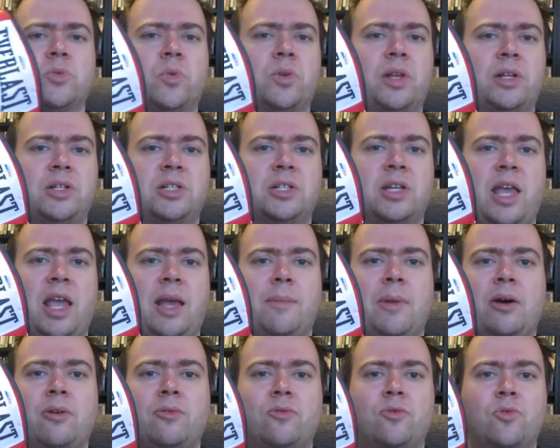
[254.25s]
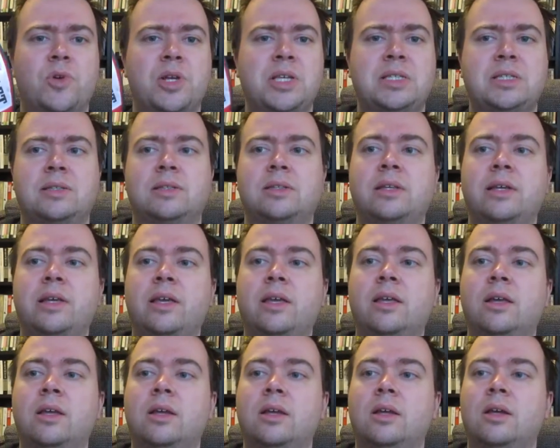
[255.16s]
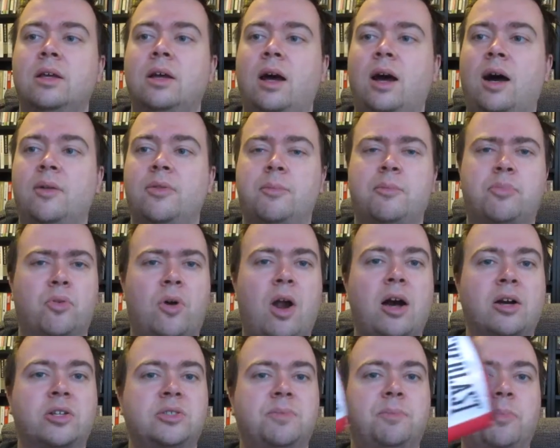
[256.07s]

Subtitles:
one that just came out recently, the Bronx